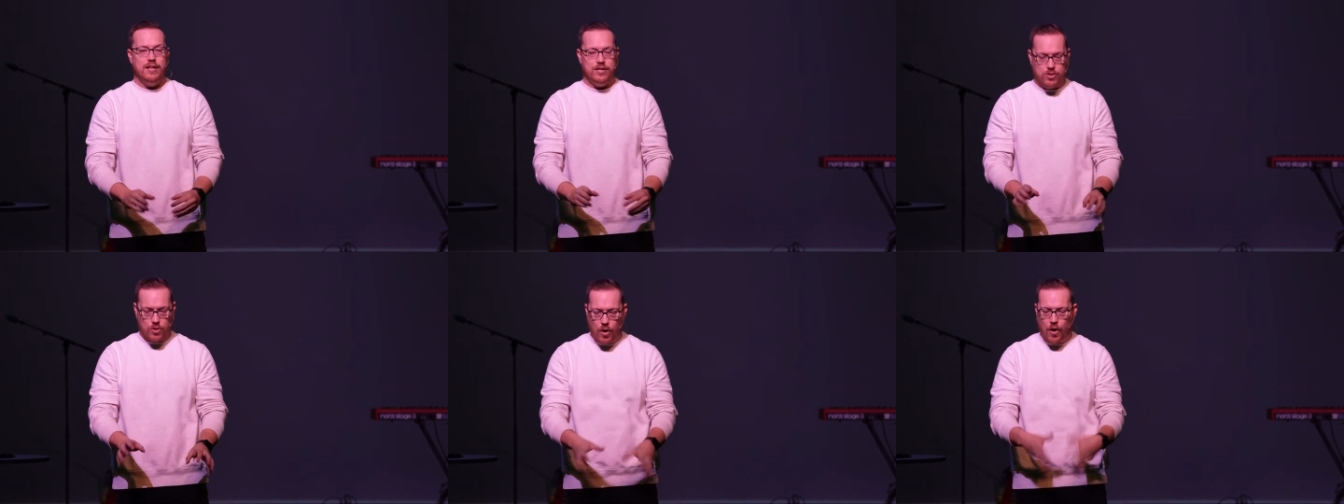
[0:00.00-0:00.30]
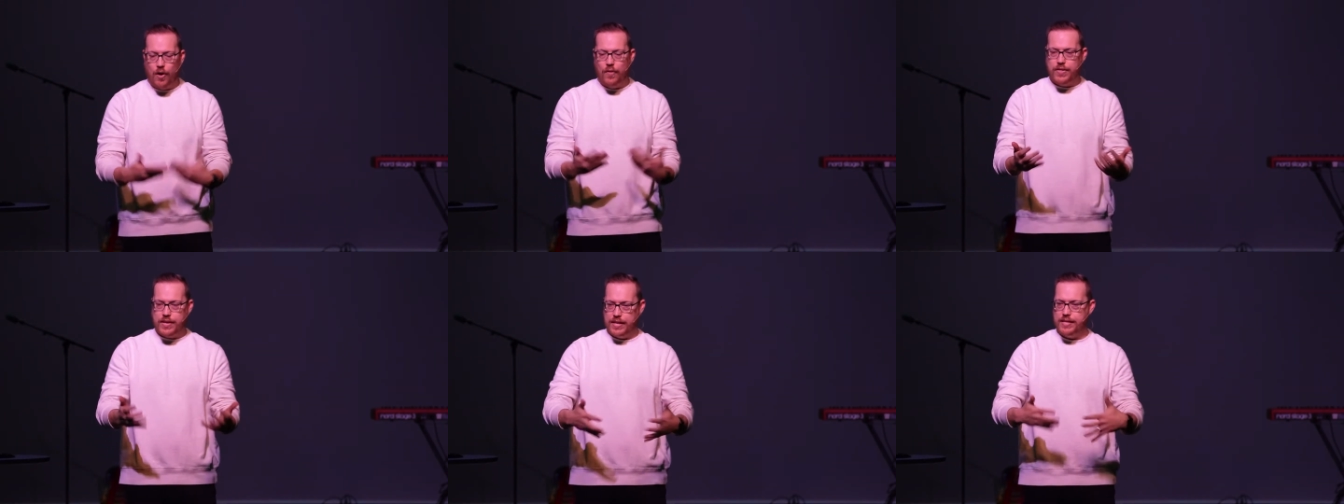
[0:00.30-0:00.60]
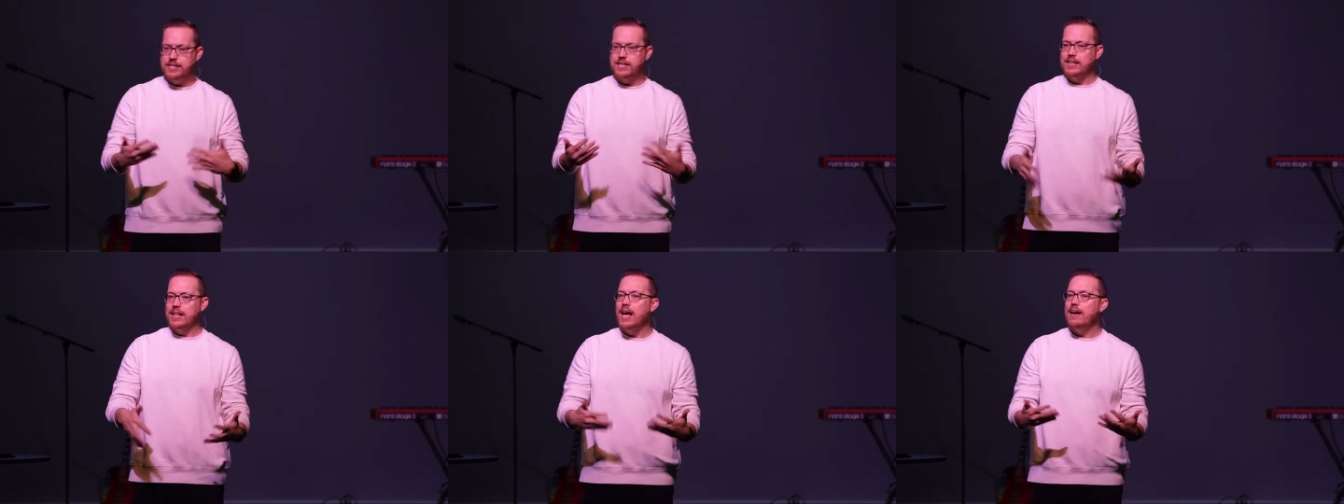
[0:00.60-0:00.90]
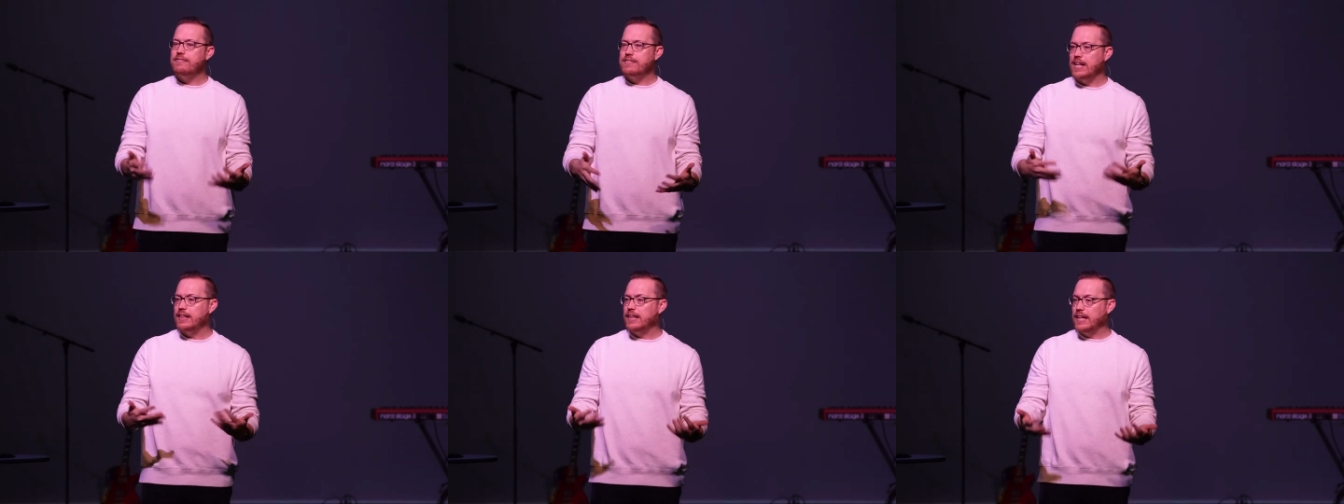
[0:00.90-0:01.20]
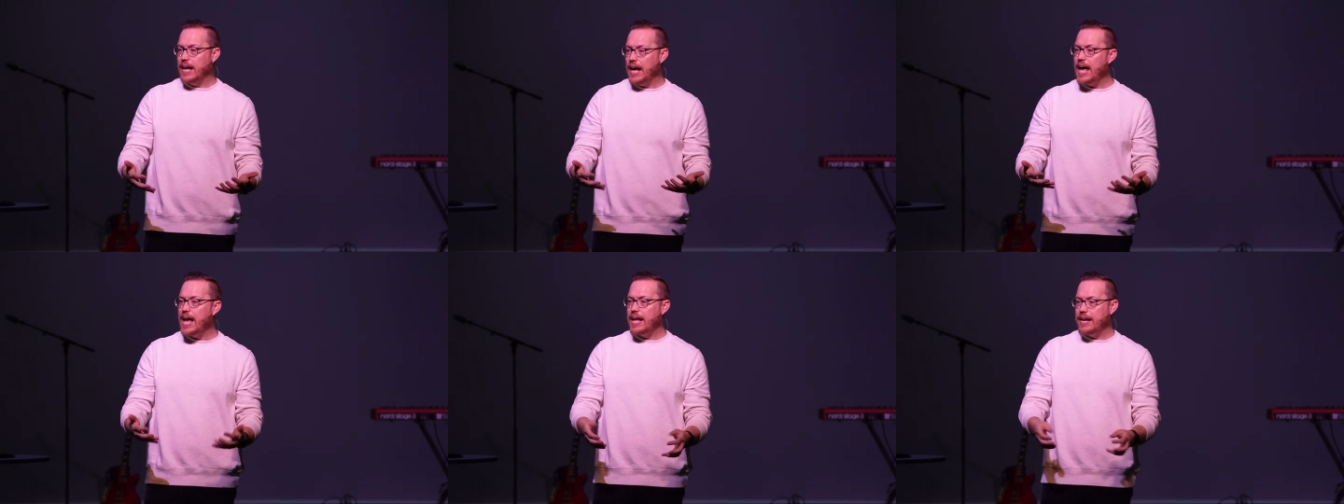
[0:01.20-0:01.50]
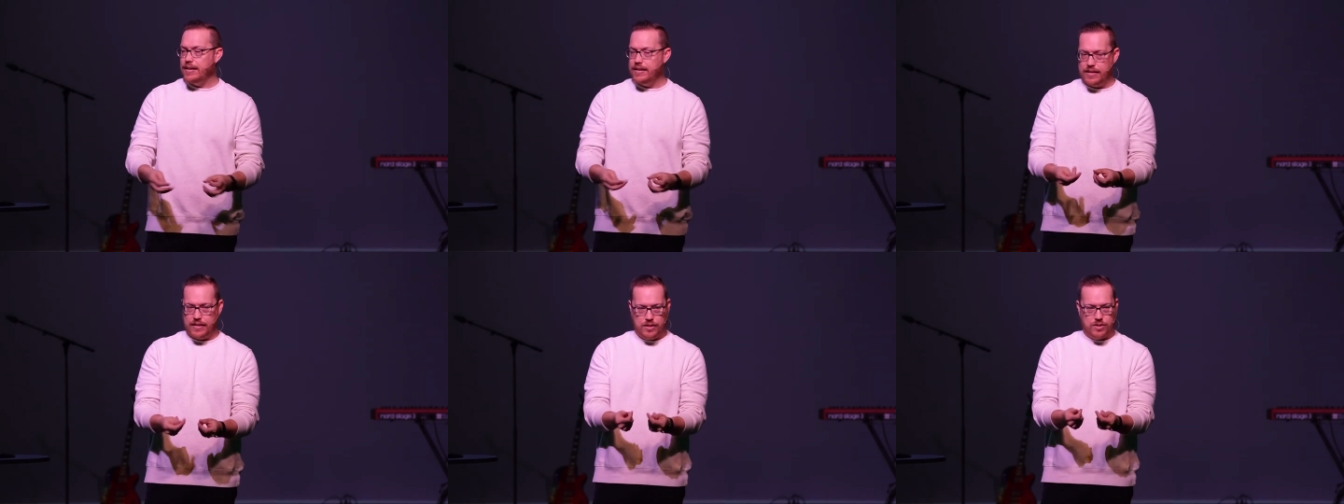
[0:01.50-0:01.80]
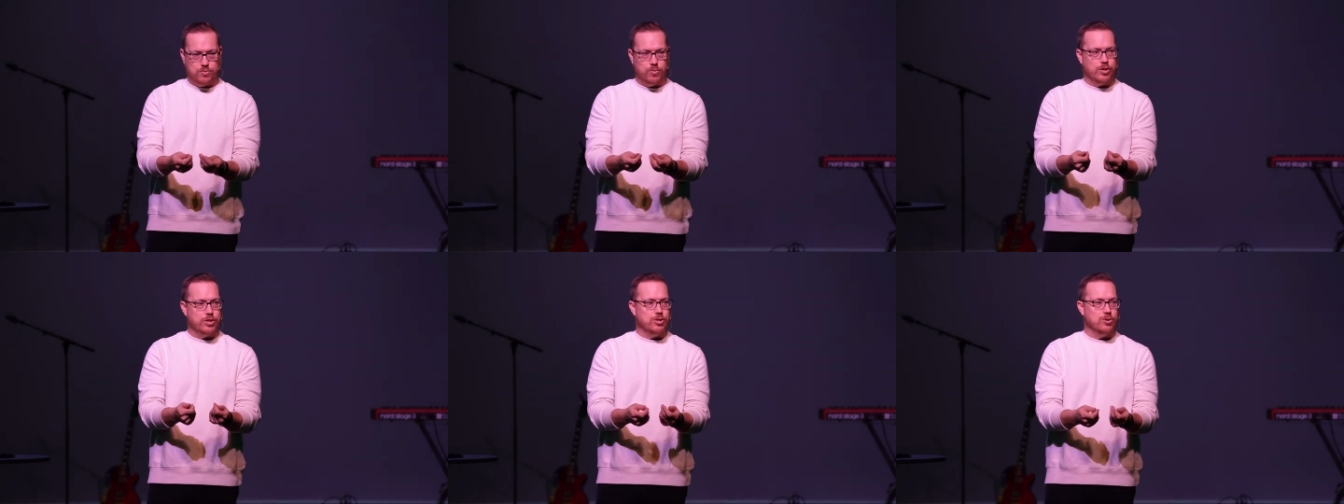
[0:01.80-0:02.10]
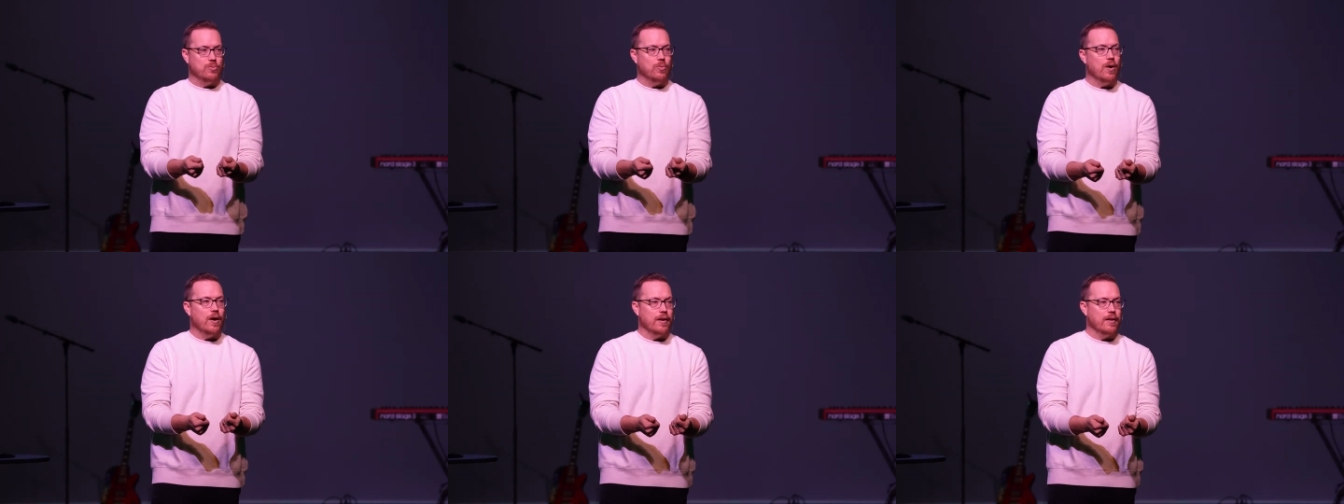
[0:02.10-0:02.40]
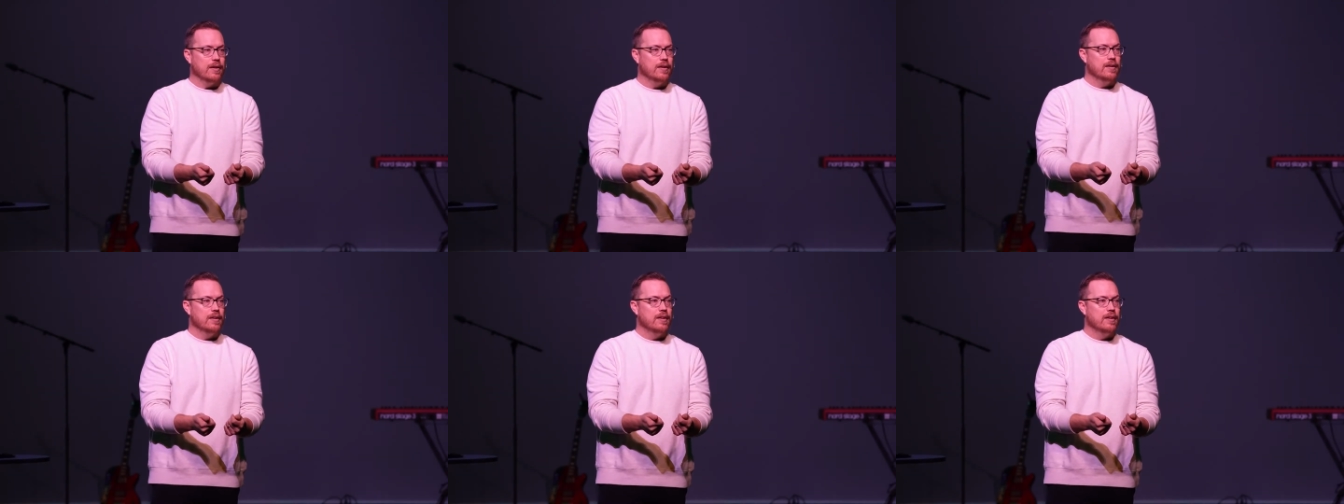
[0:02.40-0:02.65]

And so all that is left, the end, is what you want.